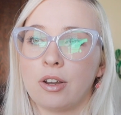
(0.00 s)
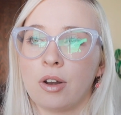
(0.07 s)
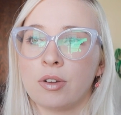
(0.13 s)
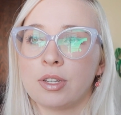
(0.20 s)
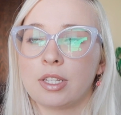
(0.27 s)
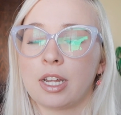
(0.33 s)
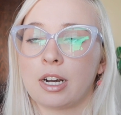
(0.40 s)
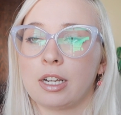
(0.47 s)

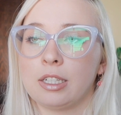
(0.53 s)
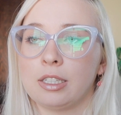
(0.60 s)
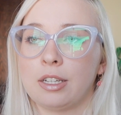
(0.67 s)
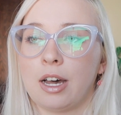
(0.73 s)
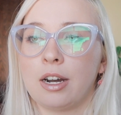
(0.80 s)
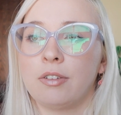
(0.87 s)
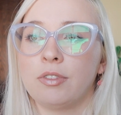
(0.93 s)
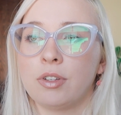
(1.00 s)
noticed that a
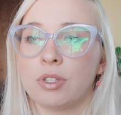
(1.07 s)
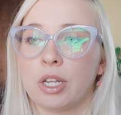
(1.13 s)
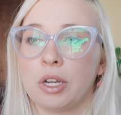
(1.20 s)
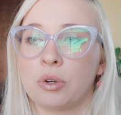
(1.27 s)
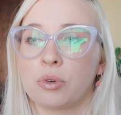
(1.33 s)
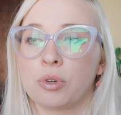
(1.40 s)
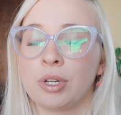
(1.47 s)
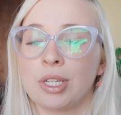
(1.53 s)
lot of those
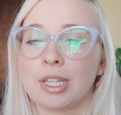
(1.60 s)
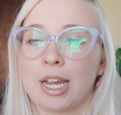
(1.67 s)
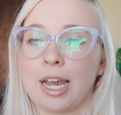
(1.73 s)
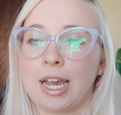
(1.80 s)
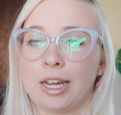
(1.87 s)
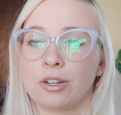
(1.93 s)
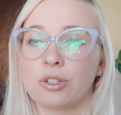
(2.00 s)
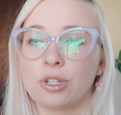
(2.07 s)
inquiries
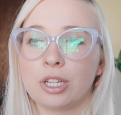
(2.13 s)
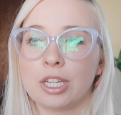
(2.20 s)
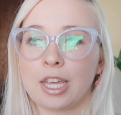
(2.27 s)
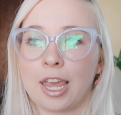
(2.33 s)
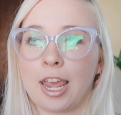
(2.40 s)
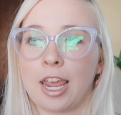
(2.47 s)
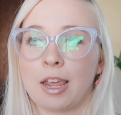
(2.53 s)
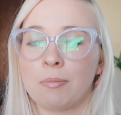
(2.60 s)
actually
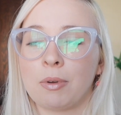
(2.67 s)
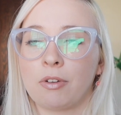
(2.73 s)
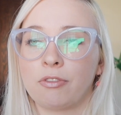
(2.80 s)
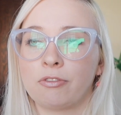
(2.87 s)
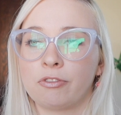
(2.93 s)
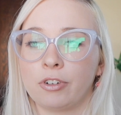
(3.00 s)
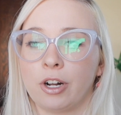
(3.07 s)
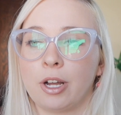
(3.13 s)
came
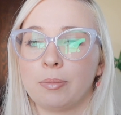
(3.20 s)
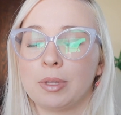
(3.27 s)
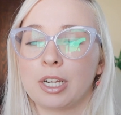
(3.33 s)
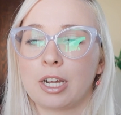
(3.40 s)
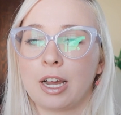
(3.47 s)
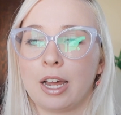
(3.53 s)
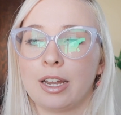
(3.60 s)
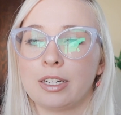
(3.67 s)
from the
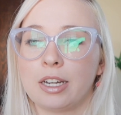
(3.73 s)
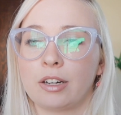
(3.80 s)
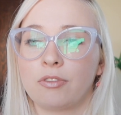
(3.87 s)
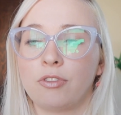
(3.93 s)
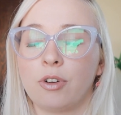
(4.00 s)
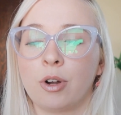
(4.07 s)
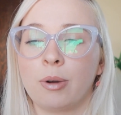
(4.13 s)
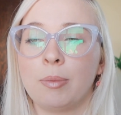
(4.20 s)

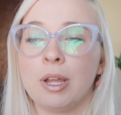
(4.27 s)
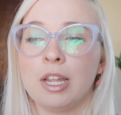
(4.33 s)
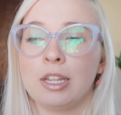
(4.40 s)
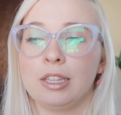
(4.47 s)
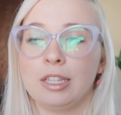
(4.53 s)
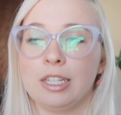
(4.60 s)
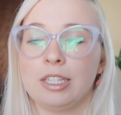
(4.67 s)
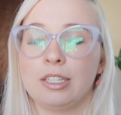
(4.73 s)
contact form
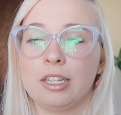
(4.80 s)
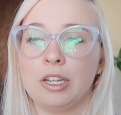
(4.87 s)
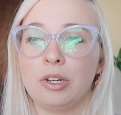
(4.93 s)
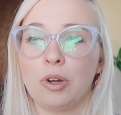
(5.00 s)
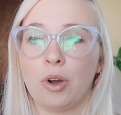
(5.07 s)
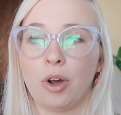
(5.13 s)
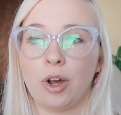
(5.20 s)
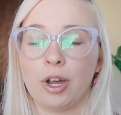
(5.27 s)

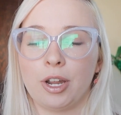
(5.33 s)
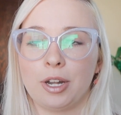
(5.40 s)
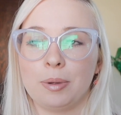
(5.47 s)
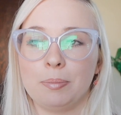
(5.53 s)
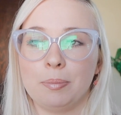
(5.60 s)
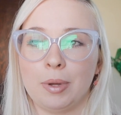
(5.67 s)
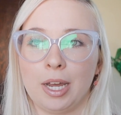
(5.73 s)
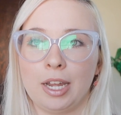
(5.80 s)
listed on
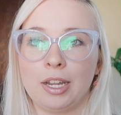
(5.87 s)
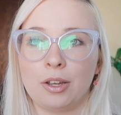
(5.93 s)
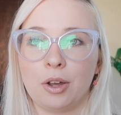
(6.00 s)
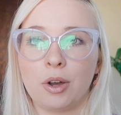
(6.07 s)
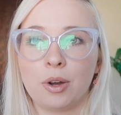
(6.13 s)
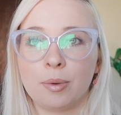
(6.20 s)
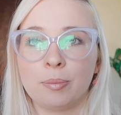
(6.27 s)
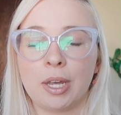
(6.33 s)
my
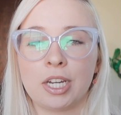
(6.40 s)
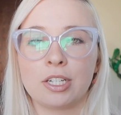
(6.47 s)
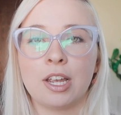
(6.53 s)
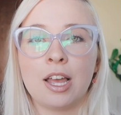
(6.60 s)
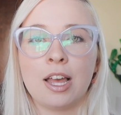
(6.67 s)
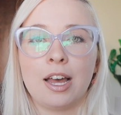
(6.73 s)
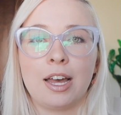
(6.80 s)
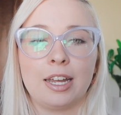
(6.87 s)
homepage.
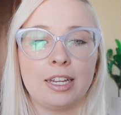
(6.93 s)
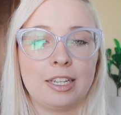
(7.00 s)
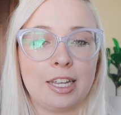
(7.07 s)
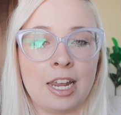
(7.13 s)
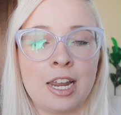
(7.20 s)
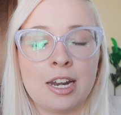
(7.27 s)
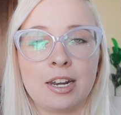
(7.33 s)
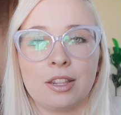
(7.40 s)

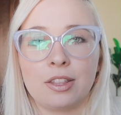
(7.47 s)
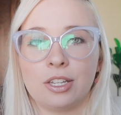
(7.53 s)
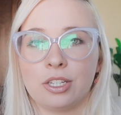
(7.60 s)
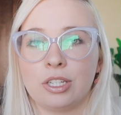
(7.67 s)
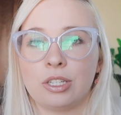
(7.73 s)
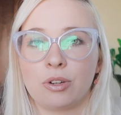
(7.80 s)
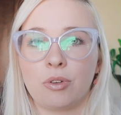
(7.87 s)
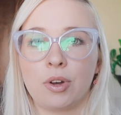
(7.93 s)
Again,
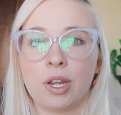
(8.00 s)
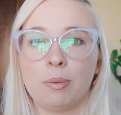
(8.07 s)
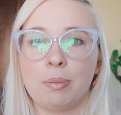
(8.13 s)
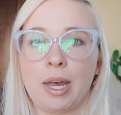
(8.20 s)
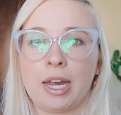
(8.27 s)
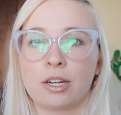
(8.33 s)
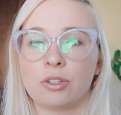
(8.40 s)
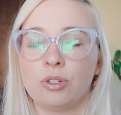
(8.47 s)
this is going
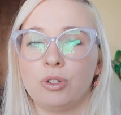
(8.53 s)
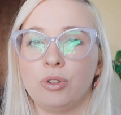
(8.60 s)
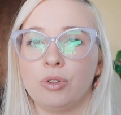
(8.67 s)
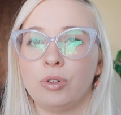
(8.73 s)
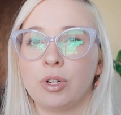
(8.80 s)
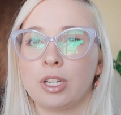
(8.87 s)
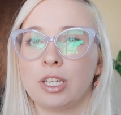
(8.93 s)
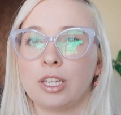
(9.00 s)
back
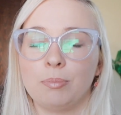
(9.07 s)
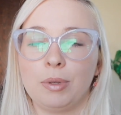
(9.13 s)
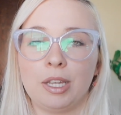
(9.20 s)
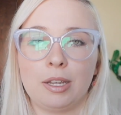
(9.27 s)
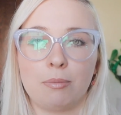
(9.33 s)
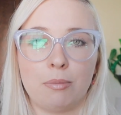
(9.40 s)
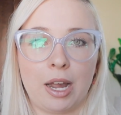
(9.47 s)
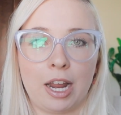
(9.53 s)
to
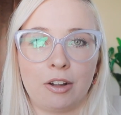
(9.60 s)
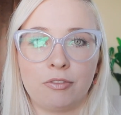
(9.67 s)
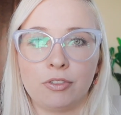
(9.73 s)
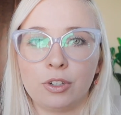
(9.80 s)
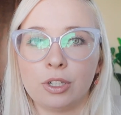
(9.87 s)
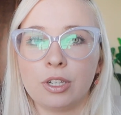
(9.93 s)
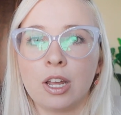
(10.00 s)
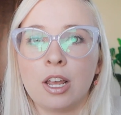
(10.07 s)
being
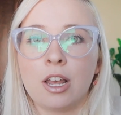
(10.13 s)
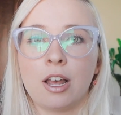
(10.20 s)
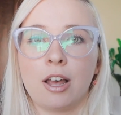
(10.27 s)
mindful